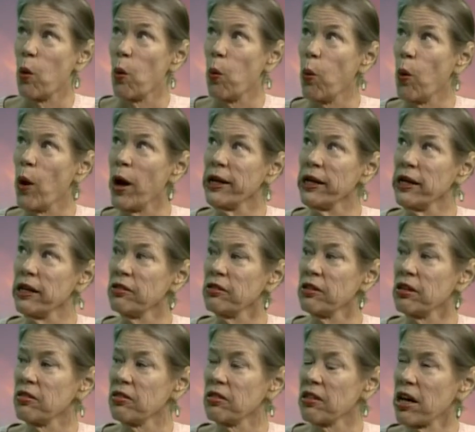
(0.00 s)
What is
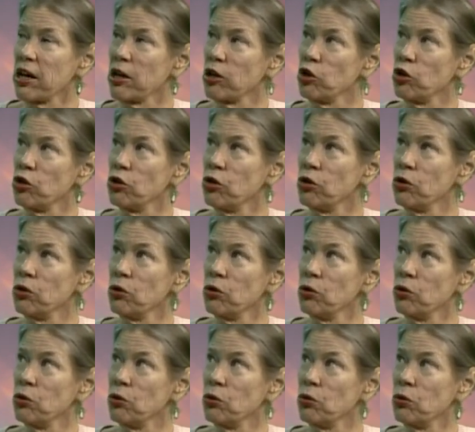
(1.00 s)
it that
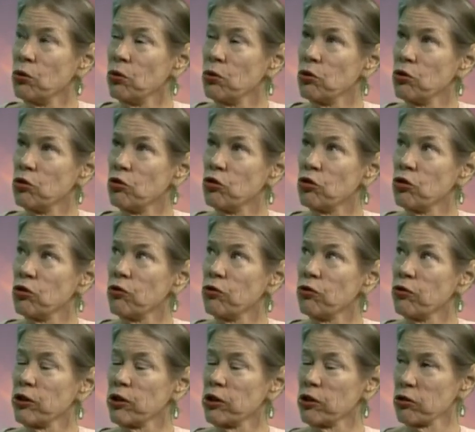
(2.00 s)
you do
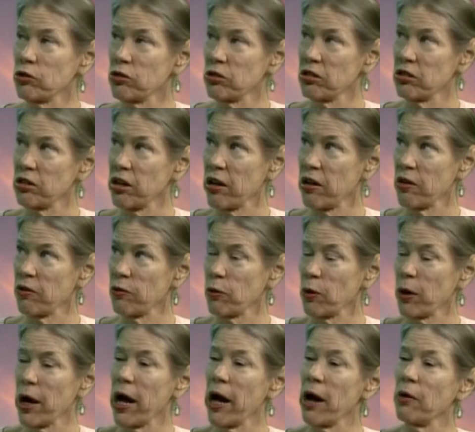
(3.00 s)
for yourself,
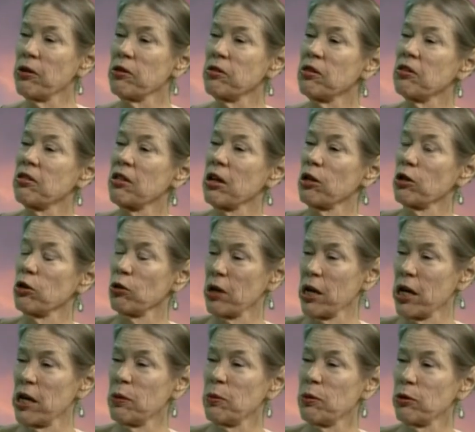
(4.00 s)
or how is it that you're
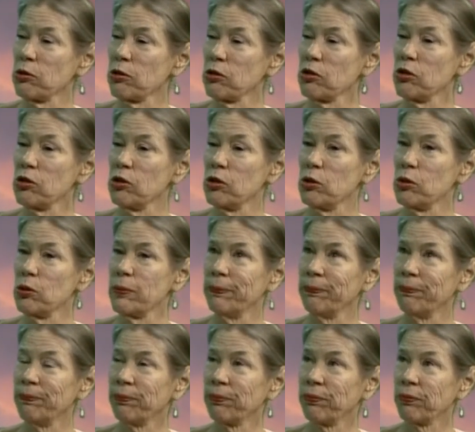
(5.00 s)
able to
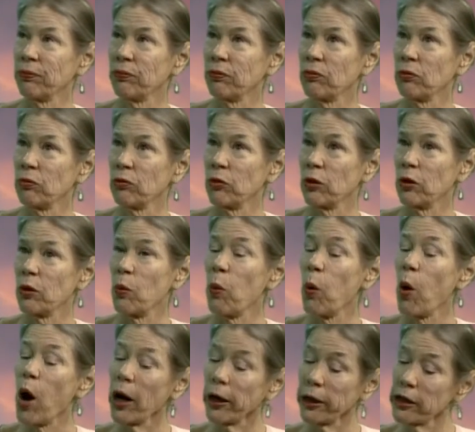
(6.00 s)

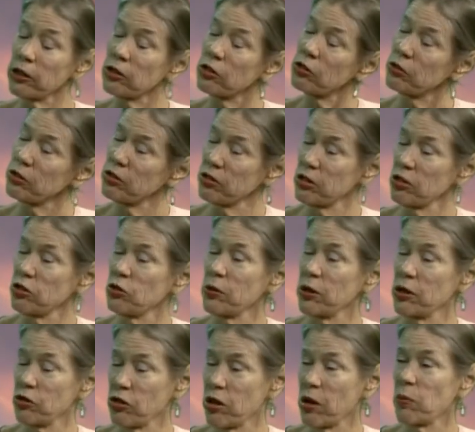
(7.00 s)
walk into a
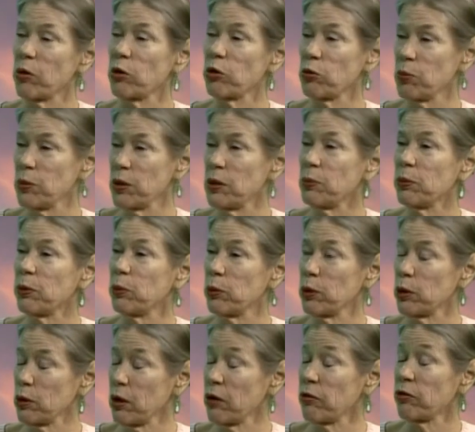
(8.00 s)
situation that most people
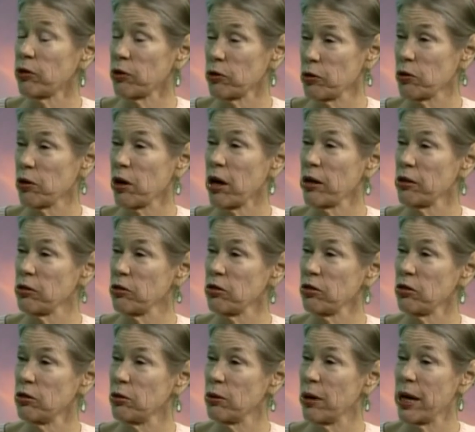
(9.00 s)
would avert their eyes
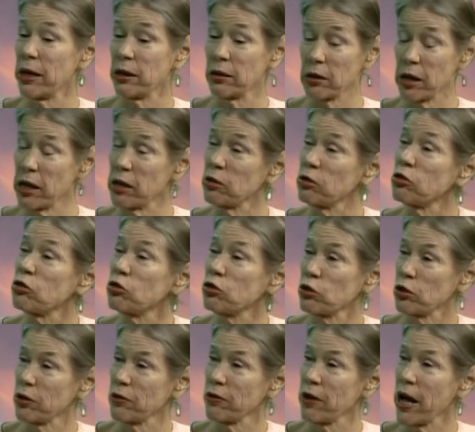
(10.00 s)
to and
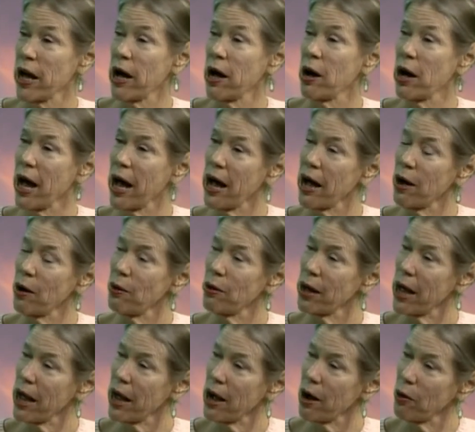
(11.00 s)
serve? How
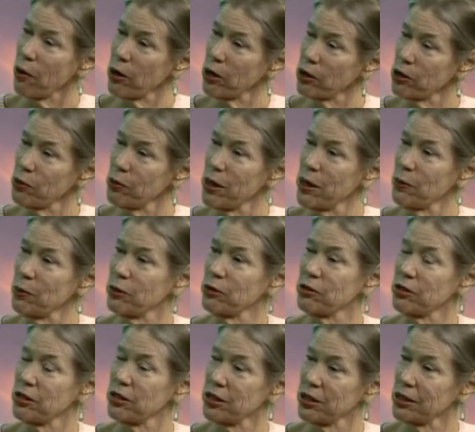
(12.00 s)
are you able
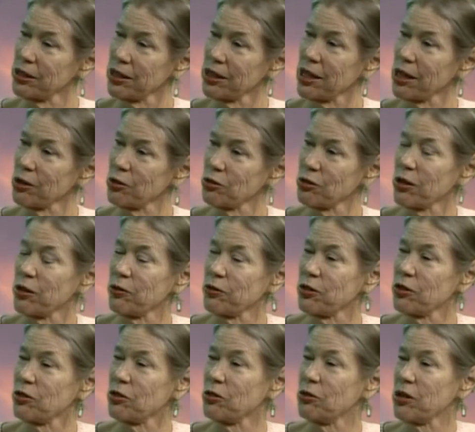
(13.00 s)
to get yourself
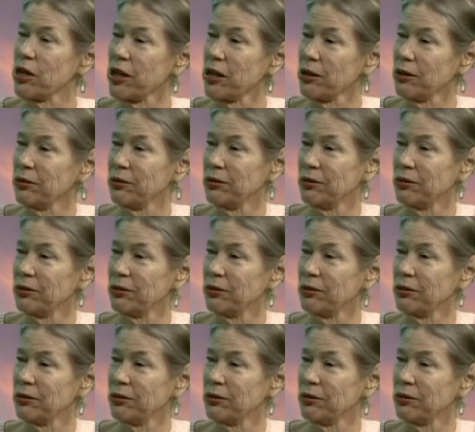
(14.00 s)
to do that?